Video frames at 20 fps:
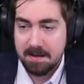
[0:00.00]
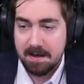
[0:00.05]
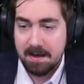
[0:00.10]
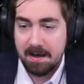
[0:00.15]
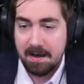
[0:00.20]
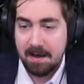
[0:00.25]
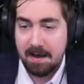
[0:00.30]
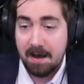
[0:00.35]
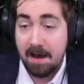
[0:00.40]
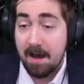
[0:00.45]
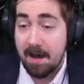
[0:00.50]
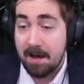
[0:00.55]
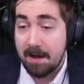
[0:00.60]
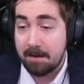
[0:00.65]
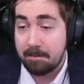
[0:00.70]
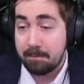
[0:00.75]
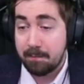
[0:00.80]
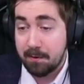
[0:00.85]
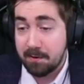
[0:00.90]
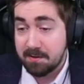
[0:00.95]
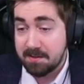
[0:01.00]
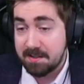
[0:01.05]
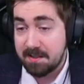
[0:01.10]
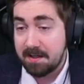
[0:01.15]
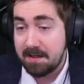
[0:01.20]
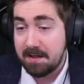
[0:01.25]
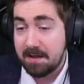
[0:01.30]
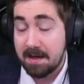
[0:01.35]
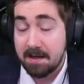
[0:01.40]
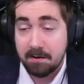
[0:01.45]
I am
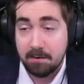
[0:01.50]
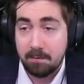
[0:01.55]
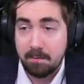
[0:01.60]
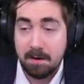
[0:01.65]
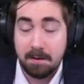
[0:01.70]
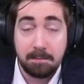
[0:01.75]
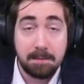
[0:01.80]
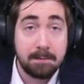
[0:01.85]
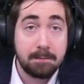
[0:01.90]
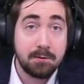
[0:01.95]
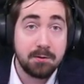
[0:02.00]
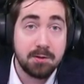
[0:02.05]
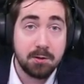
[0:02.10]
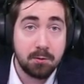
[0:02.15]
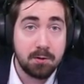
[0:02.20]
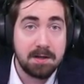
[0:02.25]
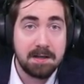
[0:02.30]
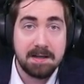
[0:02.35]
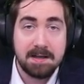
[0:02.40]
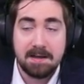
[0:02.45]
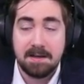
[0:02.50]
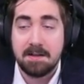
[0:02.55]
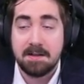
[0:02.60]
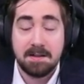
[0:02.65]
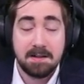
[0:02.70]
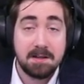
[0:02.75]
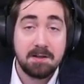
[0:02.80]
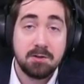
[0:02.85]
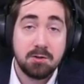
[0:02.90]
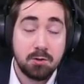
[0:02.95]
personally, I don't mind people doing it. I
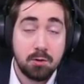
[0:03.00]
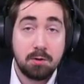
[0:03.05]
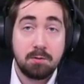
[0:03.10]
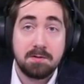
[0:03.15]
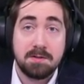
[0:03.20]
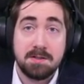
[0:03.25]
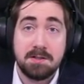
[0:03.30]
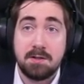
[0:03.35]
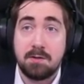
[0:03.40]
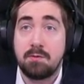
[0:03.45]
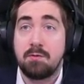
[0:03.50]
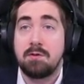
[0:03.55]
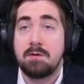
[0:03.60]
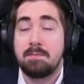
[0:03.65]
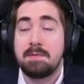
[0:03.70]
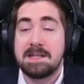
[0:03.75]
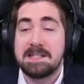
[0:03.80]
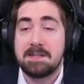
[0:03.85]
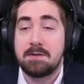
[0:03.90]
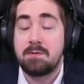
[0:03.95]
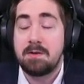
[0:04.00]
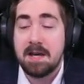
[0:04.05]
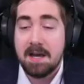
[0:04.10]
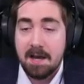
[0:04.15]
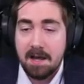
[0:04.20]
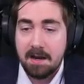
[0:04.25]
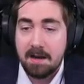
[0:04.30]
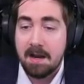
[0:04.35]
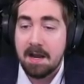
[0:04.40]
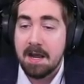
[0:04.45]
think you should always do the best you
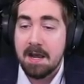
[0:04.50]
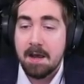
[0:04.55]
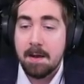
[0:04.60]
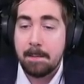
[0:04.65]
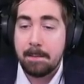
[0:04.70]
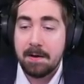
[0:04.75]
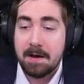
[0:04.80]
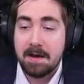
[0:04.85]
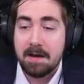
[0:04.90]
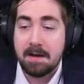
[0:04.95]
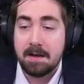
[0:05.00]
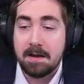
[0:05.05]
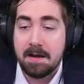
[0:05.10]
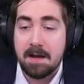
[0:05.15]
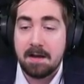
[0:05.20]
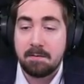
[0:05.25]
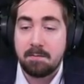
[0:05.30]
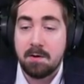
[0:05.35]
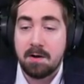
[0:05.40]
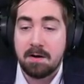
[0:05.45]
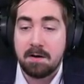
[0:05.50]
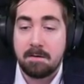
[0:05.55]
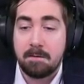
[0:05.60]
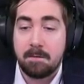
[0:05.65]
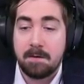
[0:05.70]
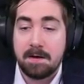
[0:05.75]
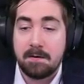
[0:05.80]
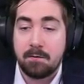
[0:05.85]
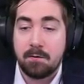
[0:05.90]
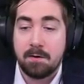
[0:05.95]
can, but I'm not a
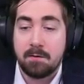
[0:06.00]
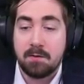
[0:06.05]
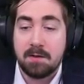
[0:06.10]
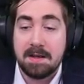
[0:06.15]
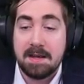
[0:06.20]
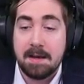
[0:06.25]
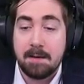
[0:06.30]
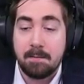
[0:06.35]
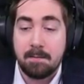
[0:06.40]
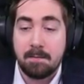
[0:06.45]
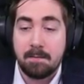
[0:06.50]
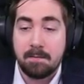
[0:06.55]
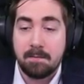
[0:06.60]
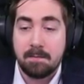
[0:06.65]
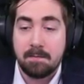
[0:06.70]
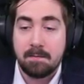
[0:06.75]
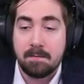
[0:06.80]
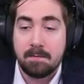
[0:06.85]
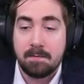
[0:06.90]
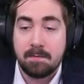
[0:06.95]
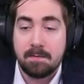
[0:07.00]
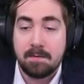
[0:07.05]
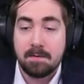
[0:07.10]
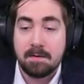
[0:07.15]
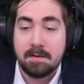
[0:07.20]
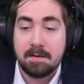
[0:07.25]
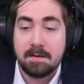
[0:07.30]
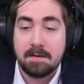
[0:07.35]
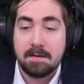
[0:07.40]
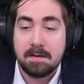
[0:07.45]
favor of the game
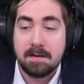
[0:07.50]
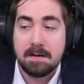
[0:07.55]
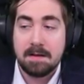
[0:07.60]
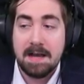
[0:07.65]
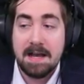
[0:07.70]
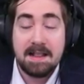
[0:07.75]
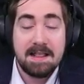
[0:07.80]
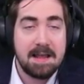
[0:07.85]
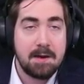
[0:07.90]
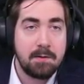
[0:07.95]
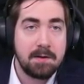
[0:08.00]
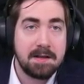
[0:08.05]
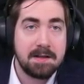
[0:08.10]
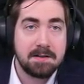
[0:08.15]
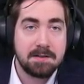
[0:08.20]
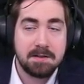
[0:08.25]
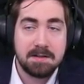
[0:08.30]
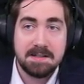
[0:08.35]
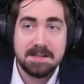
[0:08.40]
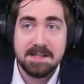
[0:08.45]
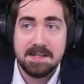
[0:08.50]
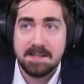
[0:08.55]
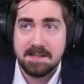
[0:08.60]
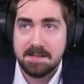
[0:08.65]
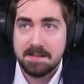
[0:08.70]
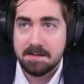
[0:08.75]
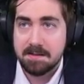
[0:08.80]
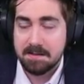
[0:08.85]
allowing it to exist